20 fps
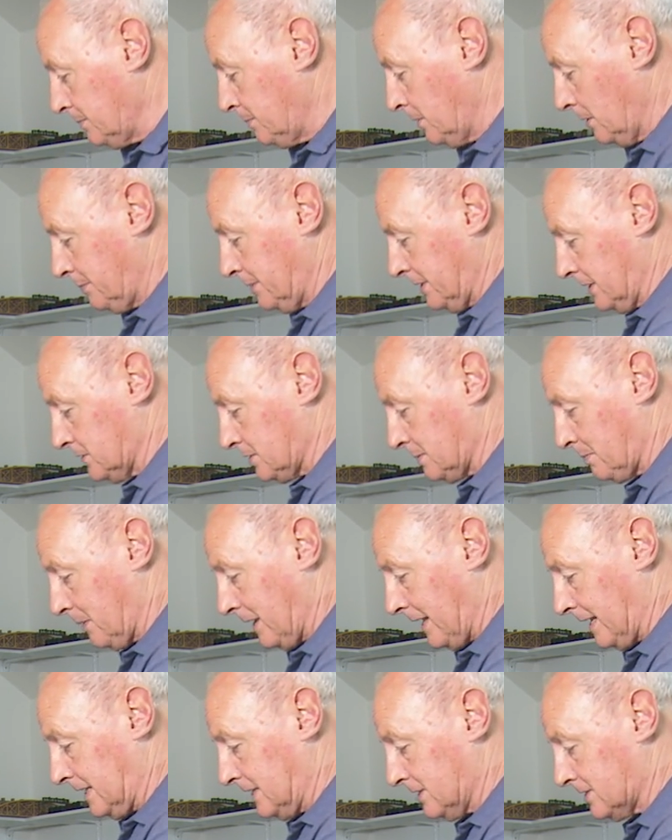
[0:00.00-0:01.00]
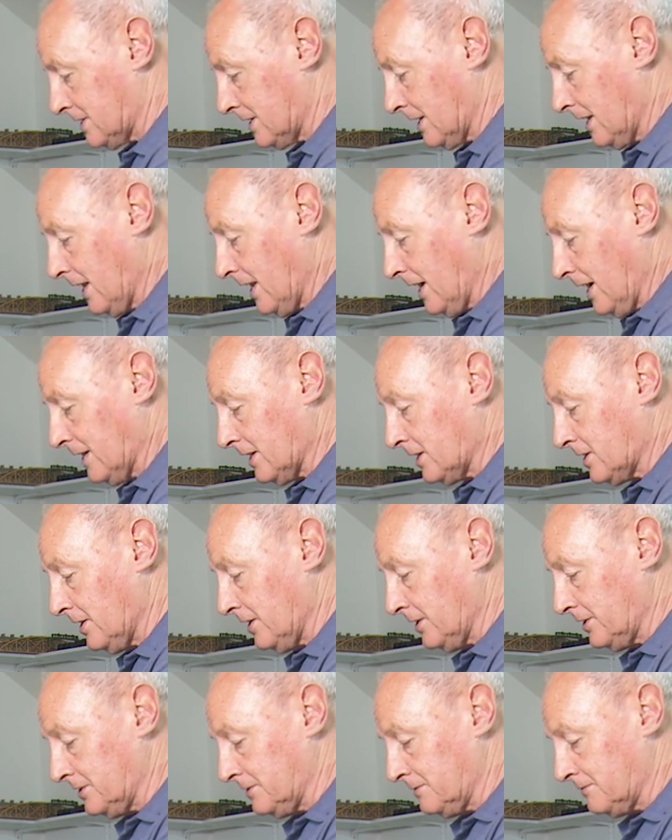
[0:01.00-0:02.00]
you pop it into place, I
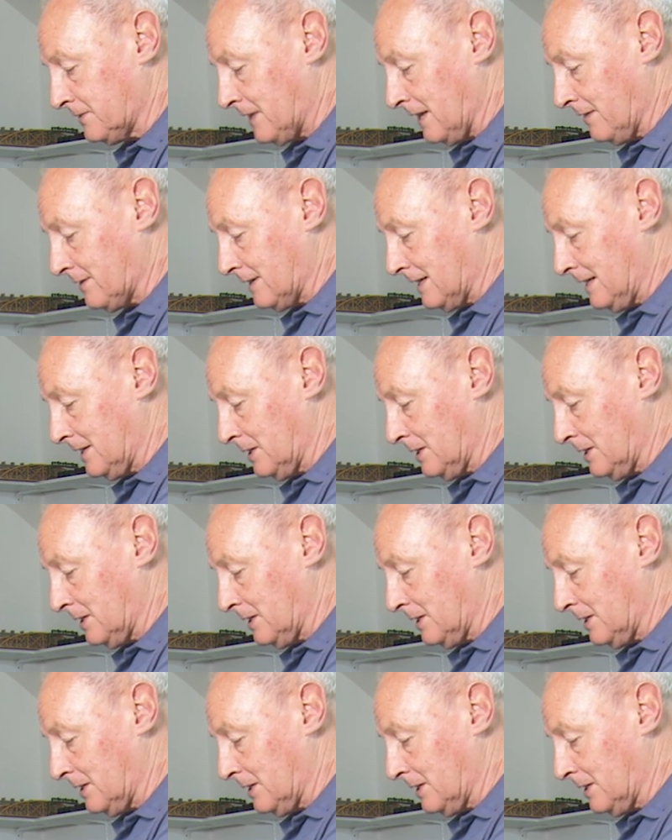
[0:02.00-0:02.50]
kind of give it a